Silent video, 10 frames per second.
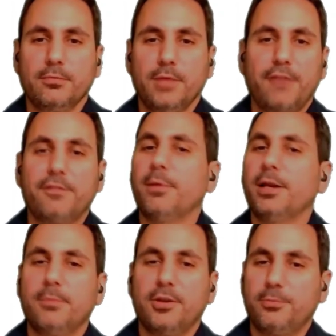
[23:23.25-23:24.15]

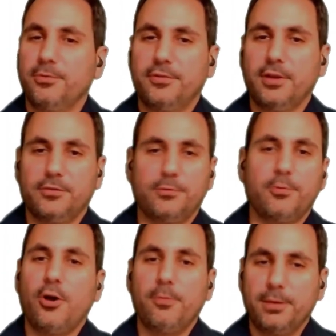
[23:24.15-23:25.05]
Everybody makes mistakes. We
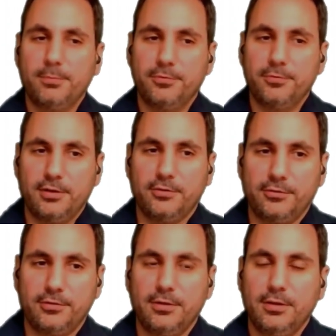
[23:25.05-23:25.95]
all make
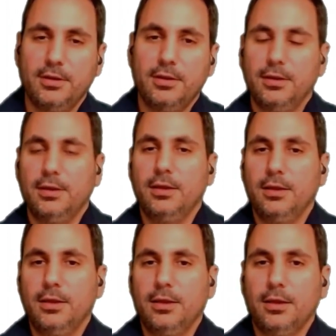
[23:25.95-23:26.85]
mistakes.
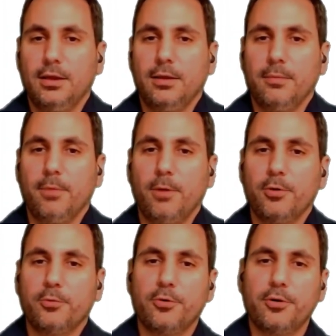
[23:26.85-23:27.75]
But
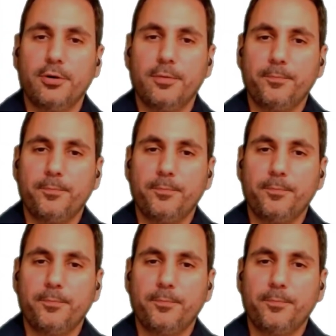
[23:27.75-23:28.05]
when we're